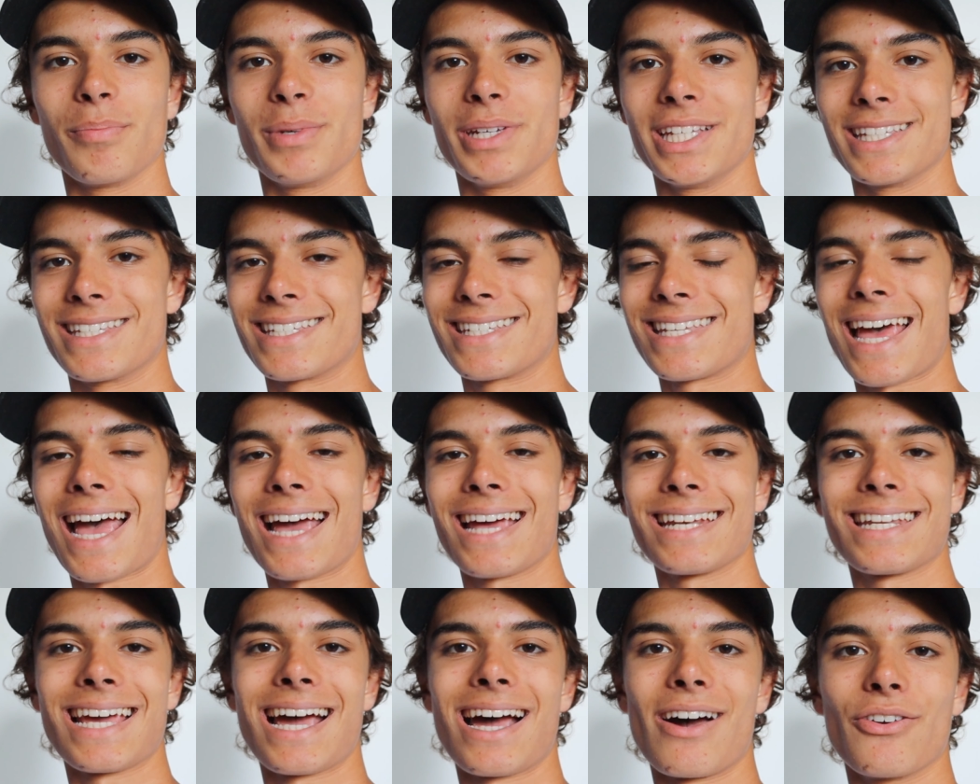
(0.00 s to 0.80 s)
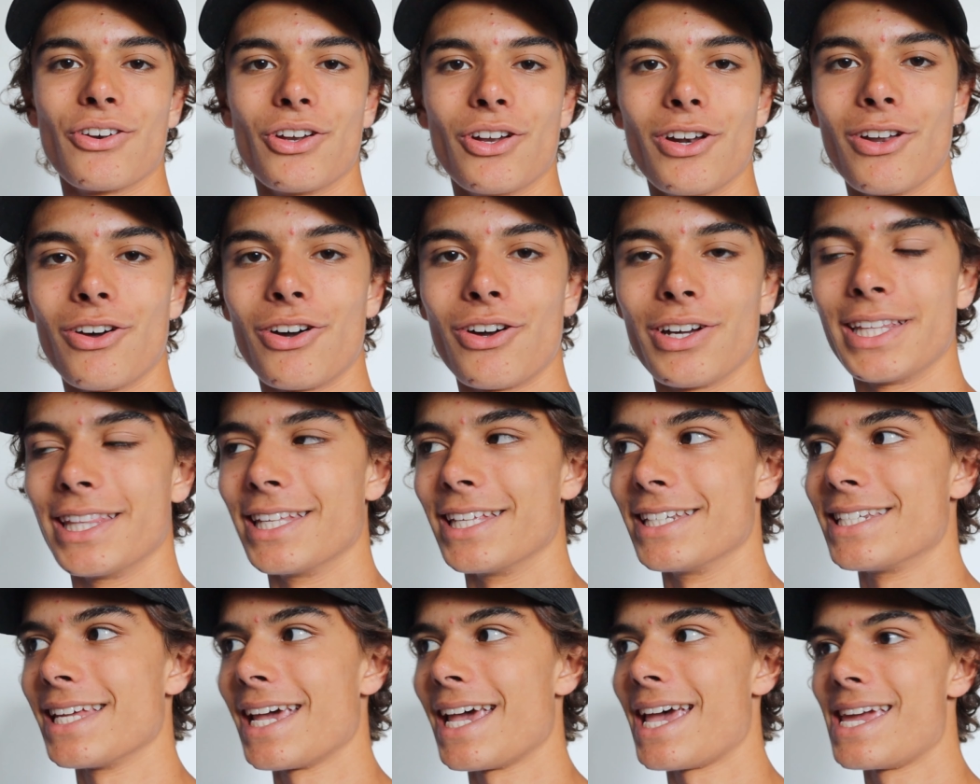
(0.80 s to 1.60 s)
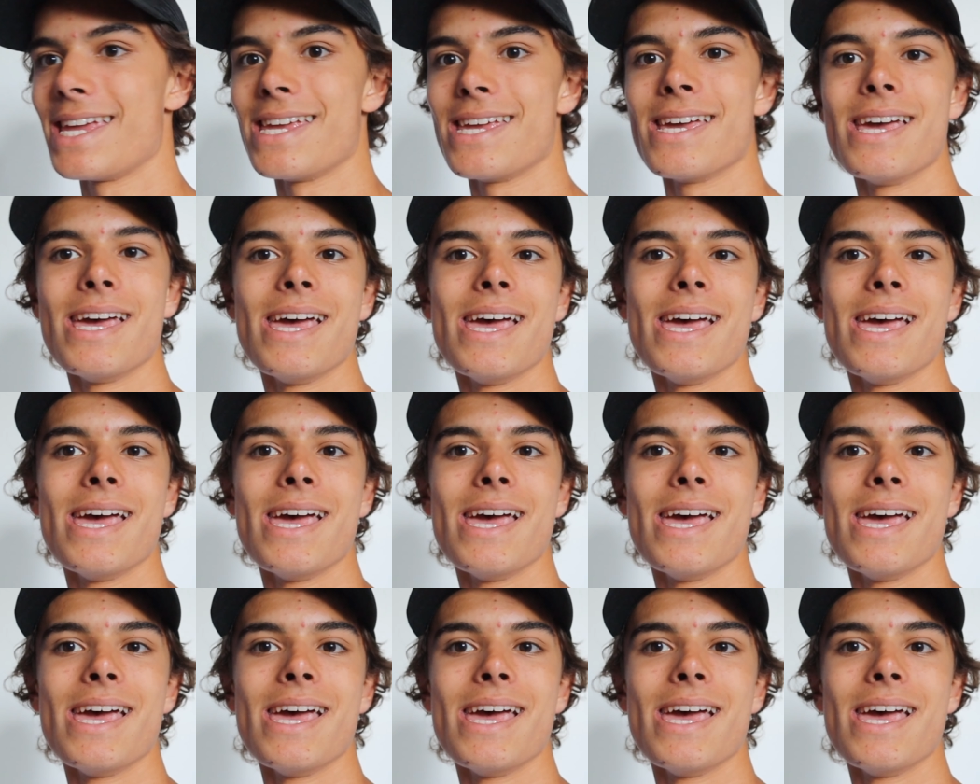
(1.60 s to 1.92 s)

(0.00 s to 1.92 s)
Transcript: been sat down a lot in the day,